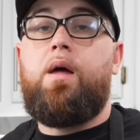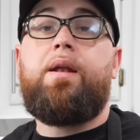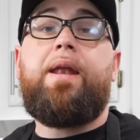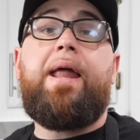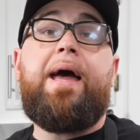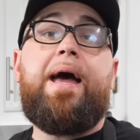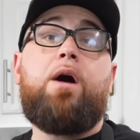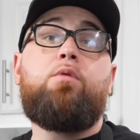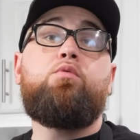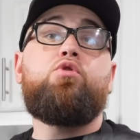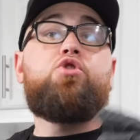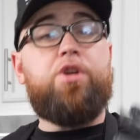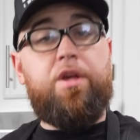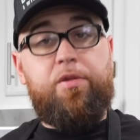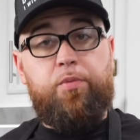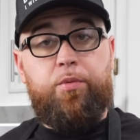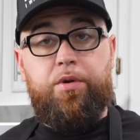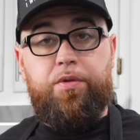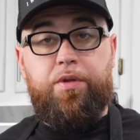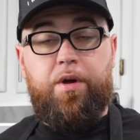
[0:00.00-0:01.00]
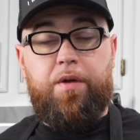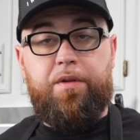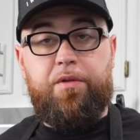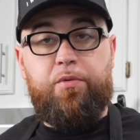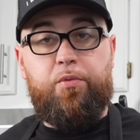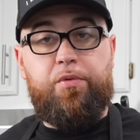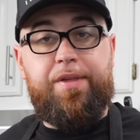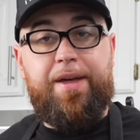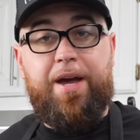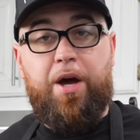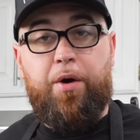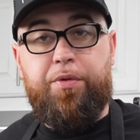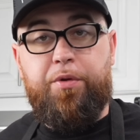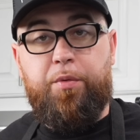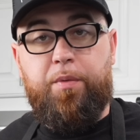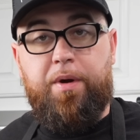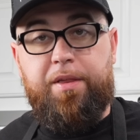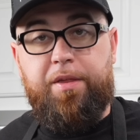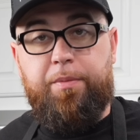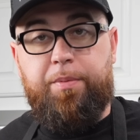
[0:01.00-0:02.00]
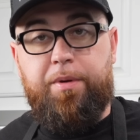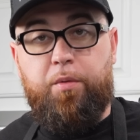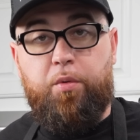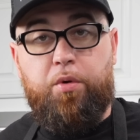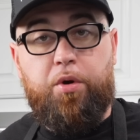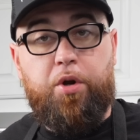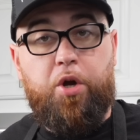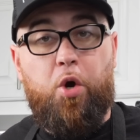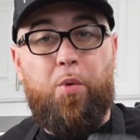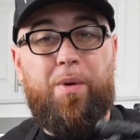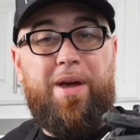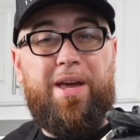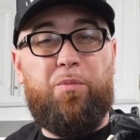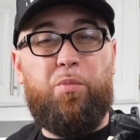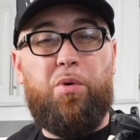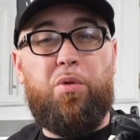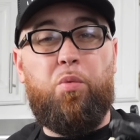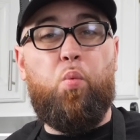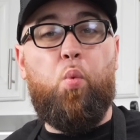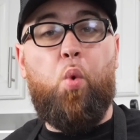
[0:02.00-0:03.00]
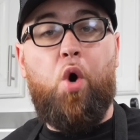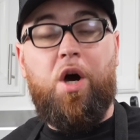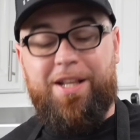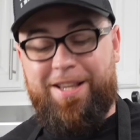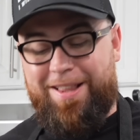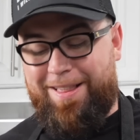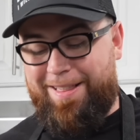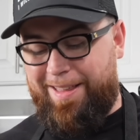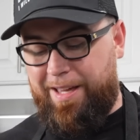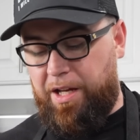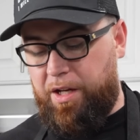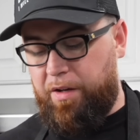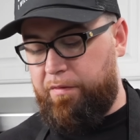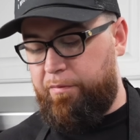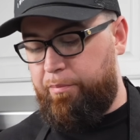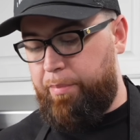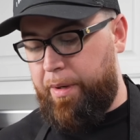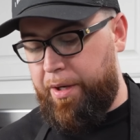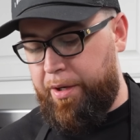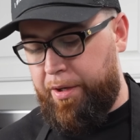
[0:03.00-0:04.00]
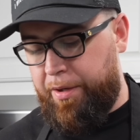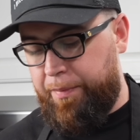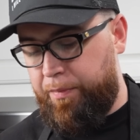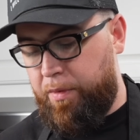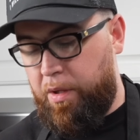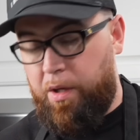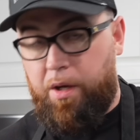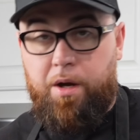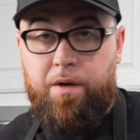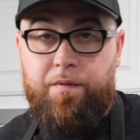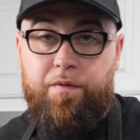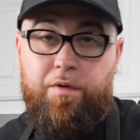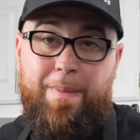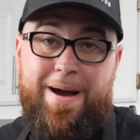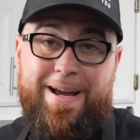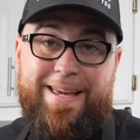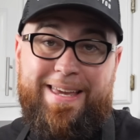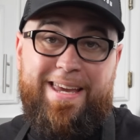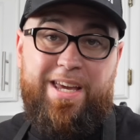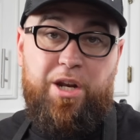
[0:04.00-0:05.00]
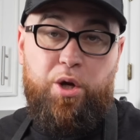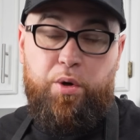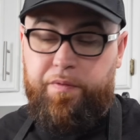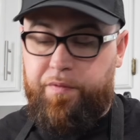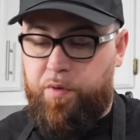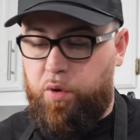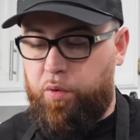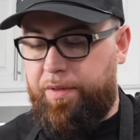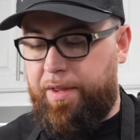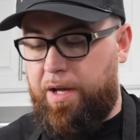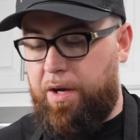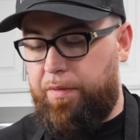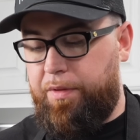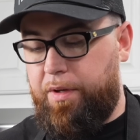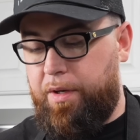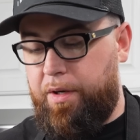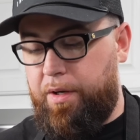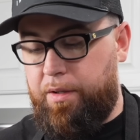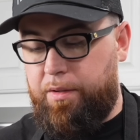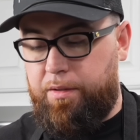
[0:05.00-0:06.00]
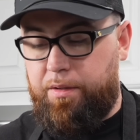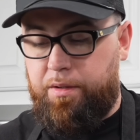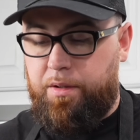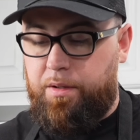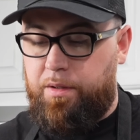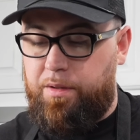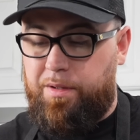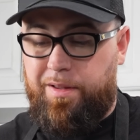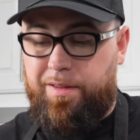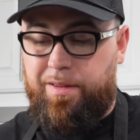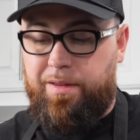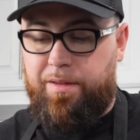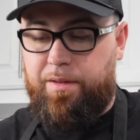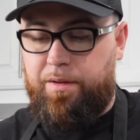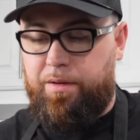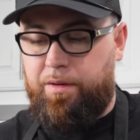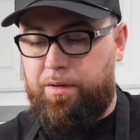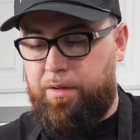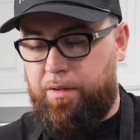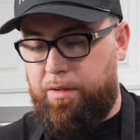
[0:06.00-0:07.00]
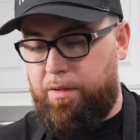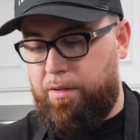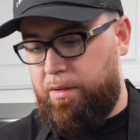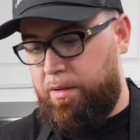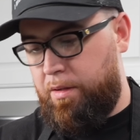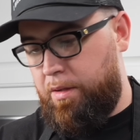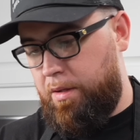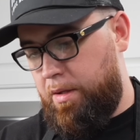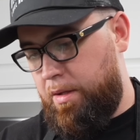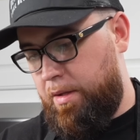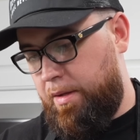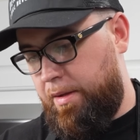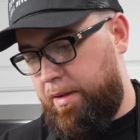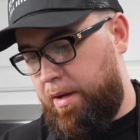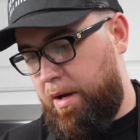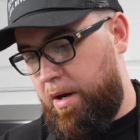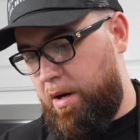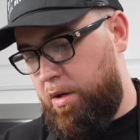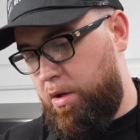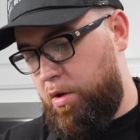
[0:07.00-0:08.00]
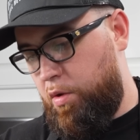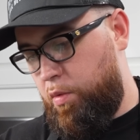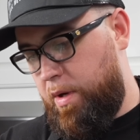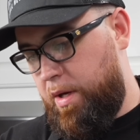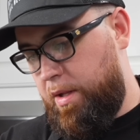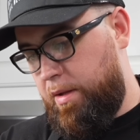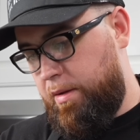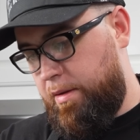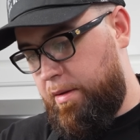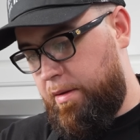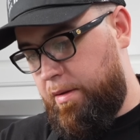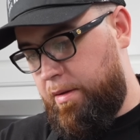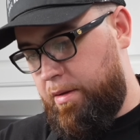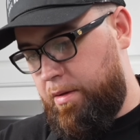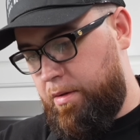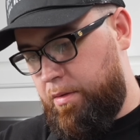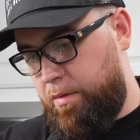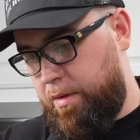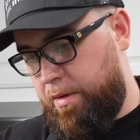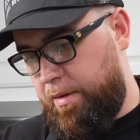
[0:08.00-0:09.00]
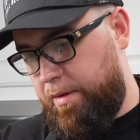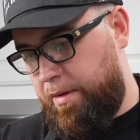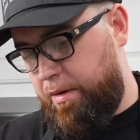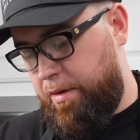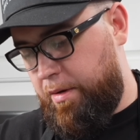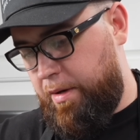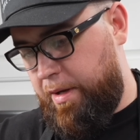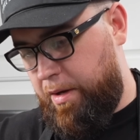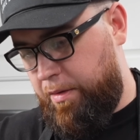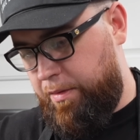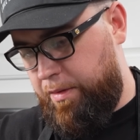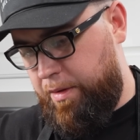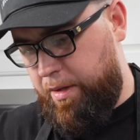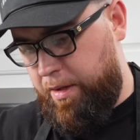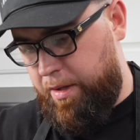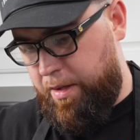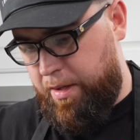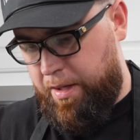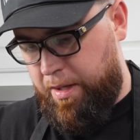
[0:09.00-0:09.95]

Now, just when you thought this was a healthy recipe, we're gonna go in with 1 stick of butter. For my keto folks out there, this isn't gonna scare you away. This is still considered healthy.